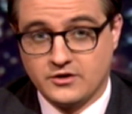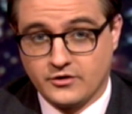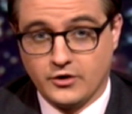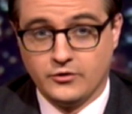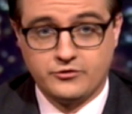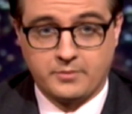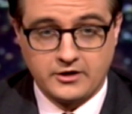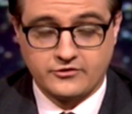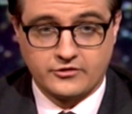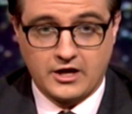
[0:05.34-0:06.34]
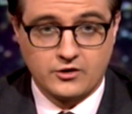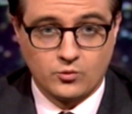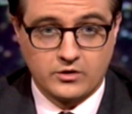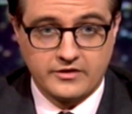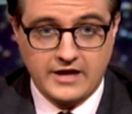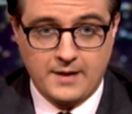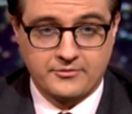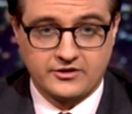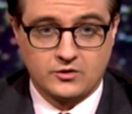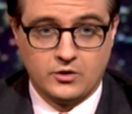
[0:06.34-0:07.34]
are those, pundits or not, who warn of the
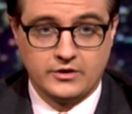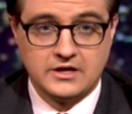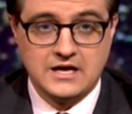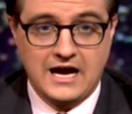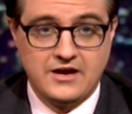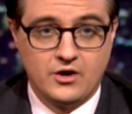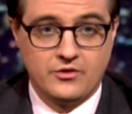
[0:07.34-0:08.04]
opposite. Quote, I